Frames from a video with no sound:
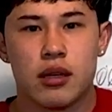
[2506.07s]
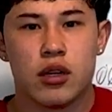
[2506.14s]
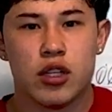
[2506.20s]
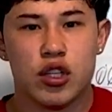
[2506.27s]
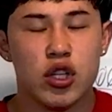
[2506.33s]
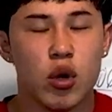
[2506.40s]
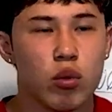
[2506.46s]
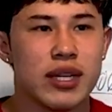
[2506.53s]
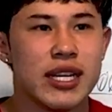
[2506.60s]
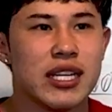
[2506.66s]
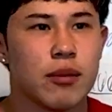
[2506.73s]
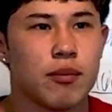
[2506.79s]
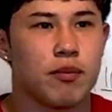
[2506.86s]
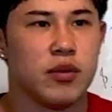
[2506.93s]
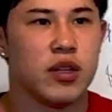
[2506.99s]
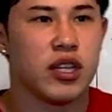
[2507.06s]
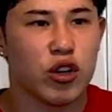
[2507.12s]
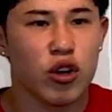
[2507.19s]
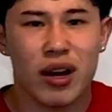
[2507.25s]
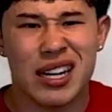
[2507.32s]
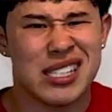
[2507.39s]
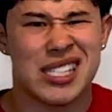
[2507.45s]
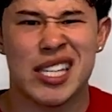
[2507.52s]
You don't need to, they're not
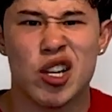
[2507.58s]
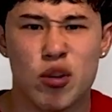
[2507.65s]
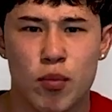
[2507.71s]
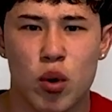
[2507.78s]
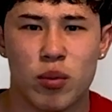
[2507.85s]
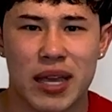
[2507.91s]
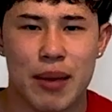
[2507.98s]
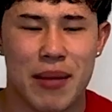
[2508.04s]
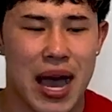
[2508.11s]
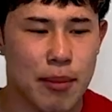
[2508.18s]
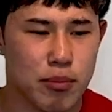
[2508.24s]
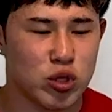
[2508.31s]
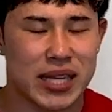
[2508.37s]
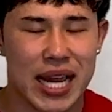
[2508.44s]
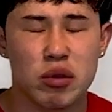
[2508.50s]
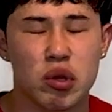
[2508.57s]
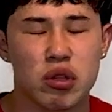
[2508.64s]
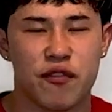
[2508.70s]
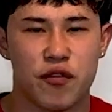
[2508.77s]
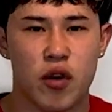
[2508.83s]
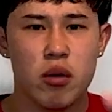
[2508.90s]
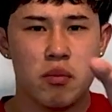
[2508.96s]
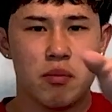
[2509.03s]
going to send you a mobile game app. You download the
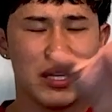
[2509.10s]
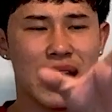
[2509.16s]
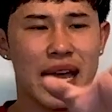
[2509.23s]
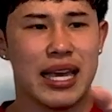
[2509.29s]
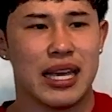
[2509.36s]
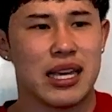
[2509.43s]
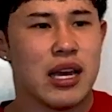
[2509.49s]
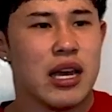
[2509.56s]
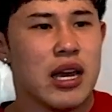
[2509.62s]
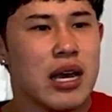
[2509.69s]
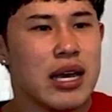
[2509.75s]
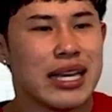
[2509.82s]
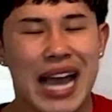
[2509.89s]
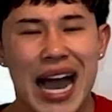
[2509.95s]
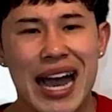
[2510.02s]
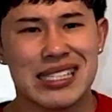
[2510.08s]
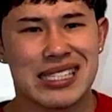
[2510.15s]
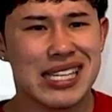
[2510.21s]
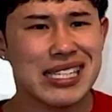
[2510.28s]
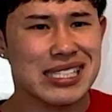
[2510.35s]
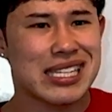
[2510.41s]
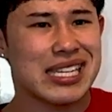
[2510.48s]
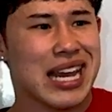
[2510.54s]
phone and be like, guys,
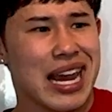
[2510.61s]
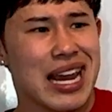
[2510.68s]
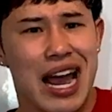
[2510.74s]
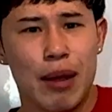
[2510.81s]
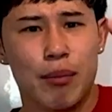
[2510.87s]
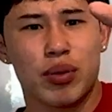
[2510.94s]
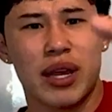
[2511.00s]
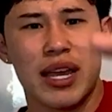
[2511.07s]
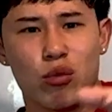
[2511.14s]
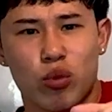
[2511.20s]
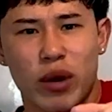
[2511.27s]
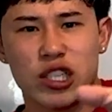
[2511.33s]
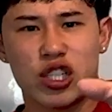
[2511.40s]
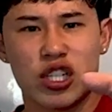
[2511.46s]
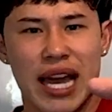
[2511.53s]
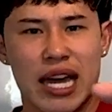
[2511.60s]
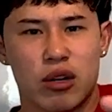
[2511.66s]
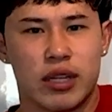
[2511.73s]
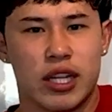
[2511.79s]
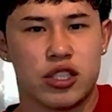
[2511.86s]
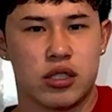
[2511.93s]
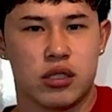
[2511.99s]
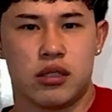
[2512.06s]
today I'm playing Ring Shadow
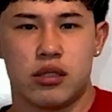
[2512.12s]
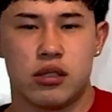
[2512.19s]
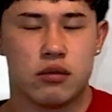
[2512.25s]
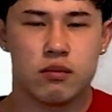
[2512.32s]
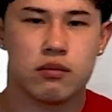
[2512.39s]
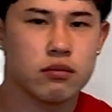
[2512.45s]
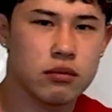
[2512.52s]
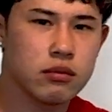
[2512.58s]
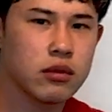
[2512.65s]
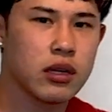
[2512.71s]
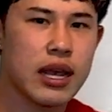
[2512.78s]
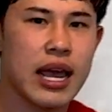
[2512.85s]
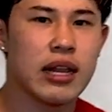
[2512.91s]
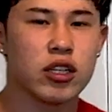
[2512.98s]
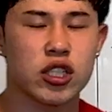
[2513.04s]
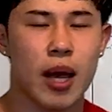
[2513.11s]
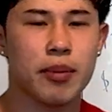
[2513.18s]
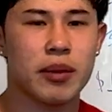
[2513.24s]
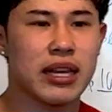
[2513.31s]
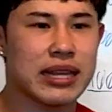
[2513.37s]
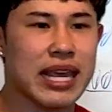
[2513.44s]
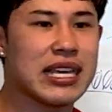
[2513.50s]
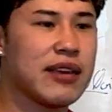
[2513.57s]
Legends. And on top of
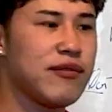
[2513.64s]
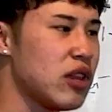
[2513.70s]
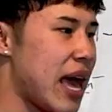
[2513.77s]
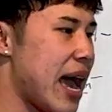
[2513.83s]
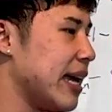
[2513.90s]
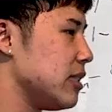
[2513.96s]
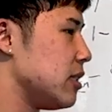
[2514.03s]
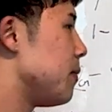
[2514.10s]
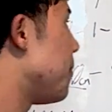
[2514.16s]
that, they give you the ads.